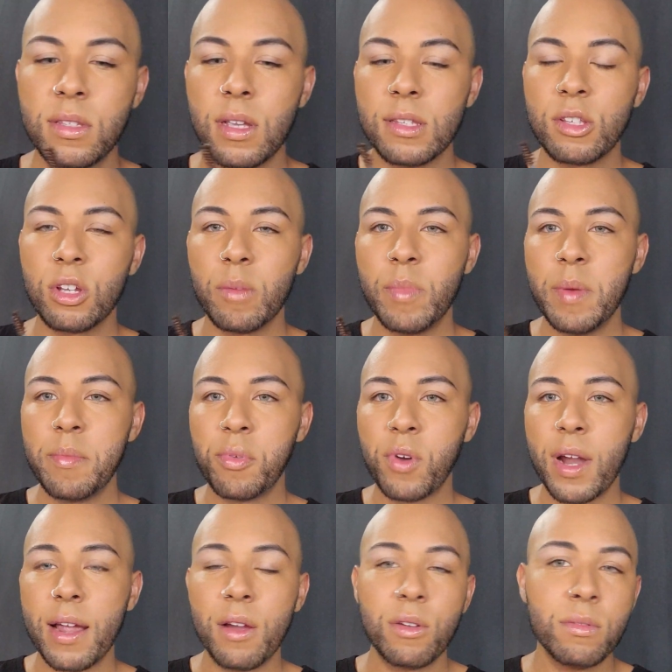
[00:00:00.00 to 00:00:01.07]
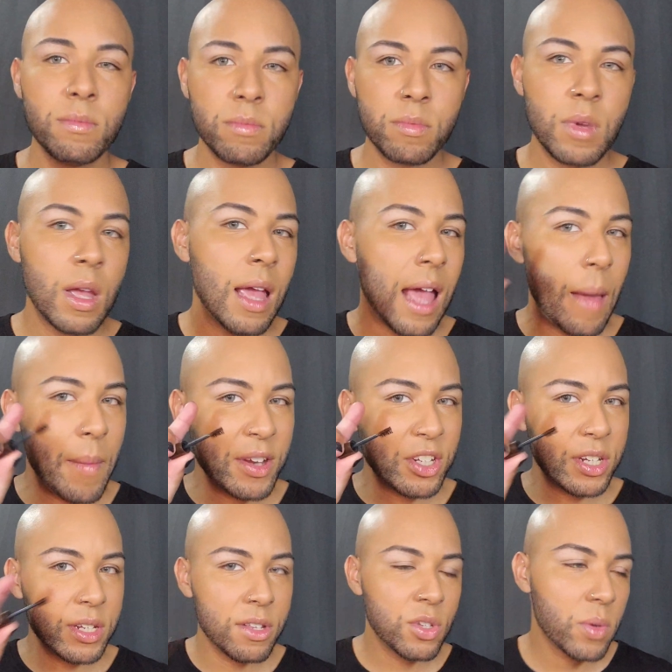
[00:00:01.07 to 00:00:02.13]
Does look a bit brown. I'm
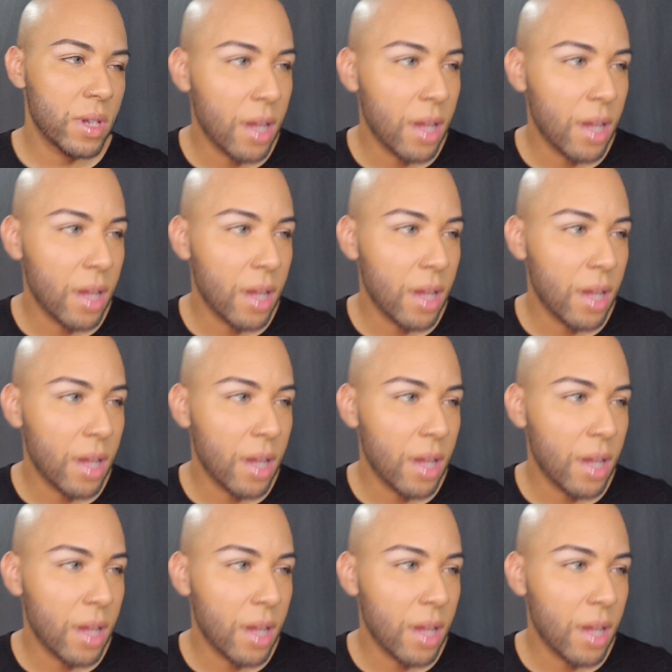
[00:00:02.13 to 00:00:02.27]
actually going to do